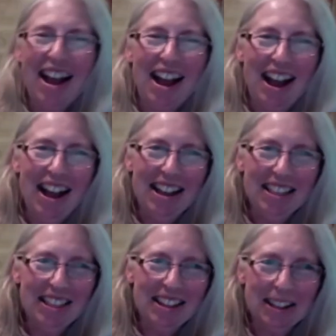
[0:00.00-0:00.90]
I
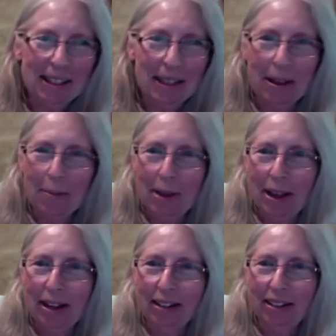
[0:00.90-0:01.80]
think they
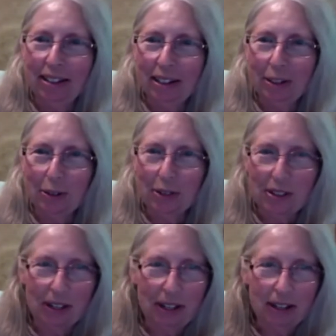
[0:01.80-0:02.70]
make electricity.